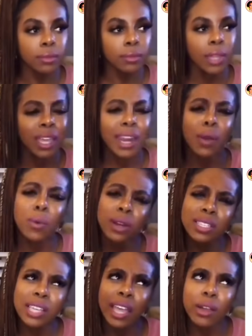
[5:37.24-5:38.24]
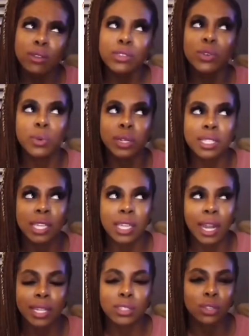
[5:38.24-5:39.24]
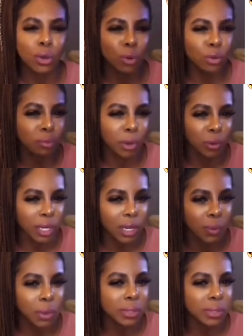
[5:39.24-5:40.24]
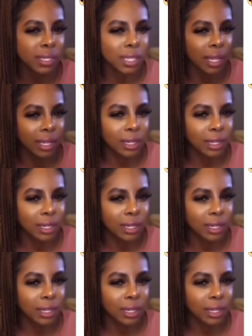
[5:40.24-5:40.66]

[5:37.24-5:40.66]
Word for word: And I want to, I also want to say that I told Monique what was said